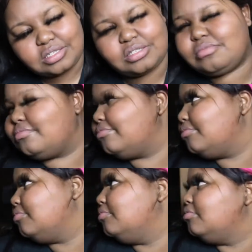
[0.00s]

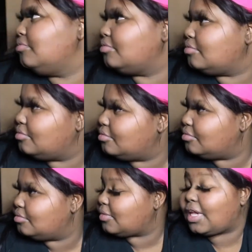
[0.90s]
sauce,
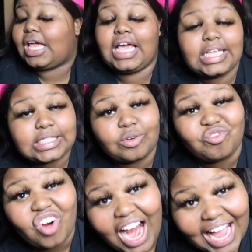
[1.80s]
and
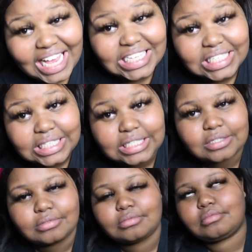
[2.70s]
some rice?